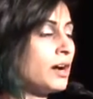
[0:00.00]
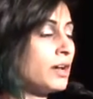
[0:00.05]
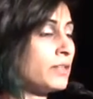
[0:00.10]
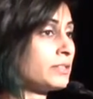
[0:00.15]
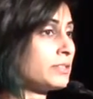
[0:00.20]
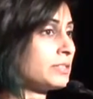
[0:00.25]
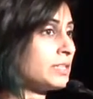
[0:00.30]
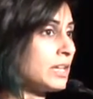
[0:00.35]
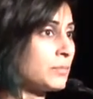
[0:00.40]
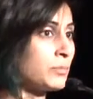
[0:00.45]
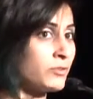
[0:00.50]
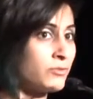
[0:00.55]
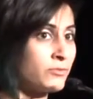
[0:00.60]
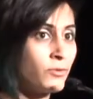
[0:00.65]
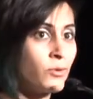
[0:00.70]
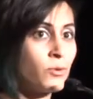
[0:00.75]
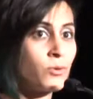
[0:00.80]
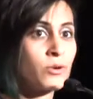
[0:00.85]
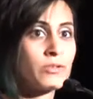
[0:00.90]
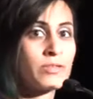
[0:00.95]
the day
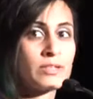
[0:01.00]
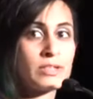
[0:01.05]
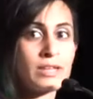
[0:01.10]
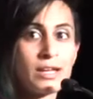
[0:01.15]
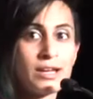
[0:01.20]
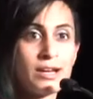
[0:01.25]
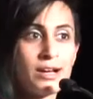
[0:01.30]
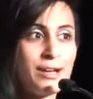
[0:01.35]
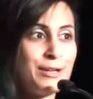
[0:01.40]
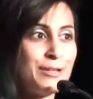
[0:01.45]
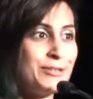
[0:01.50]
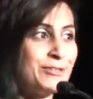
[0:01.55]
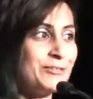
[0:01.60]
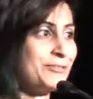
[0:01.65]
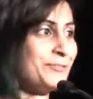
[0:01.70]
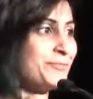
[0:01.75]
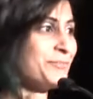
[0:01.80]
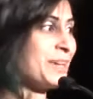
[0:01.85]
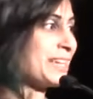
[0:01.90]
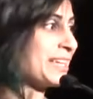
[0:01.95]
before, the day
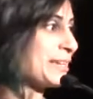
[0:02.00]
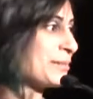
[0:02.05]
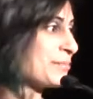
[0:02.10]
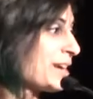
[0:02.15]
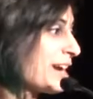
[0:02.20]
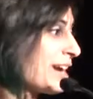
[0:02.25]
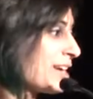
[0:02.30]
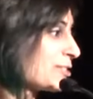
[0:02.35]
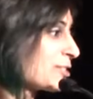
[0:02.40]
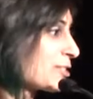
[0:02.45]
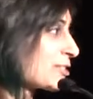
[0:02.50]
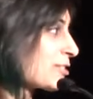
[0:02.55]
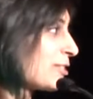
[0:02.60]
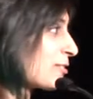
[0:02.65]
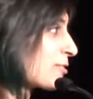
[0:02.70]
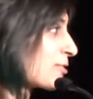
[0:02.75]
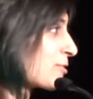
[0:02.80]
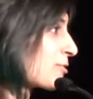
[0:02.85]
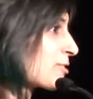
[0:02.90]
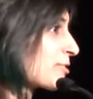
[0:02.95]
of, making badges,
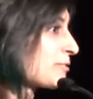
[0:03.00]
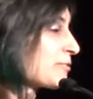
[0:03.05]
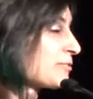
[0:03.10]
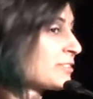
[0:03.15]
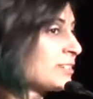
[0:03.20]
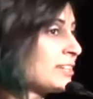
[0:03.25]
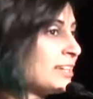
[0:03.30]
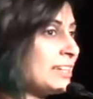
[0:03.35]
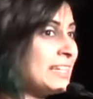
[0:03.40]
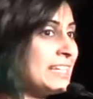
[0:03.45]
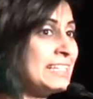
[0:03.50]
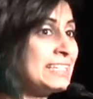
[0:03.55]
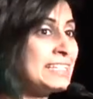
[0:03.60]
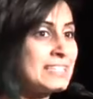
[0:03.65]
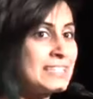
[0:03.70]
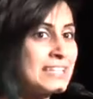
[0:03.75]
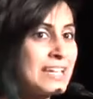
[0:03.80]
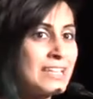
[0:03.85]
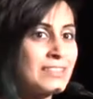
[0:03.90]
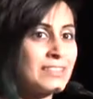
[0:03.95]
all sorts of
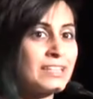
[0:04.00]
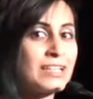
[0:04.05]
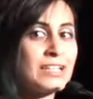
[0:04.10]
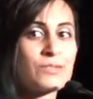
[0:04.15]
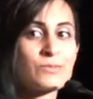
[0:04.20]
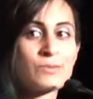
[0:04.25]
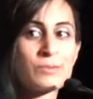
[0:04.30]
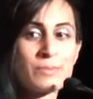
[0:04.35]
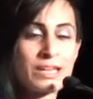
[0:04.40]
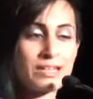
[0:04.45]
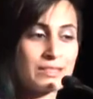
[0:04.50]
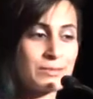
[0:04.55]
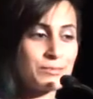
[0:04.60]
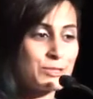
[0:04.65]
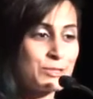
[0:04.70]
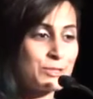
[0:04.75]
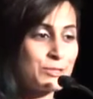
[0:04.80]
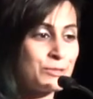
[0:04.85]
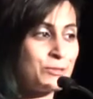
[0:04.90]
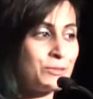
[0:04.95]
insane things we make them
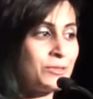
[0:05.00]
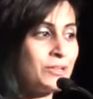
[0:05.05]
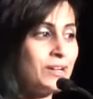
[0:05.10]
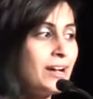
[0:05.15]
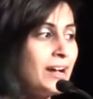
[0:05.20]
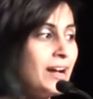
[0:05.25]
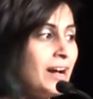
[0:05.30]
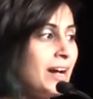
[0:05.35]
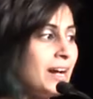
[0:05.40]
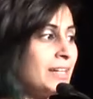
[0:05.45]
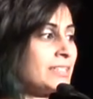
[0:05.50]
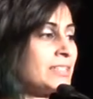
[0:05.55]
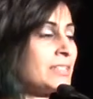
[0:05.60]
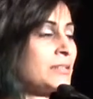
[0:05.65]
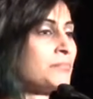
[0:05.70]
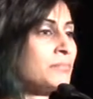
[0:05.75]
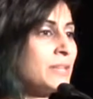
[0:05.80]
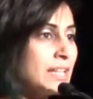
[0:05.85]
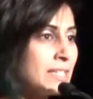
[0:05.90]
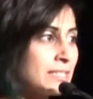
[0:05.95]
do to
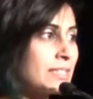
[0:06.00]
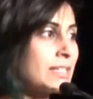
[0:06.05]
make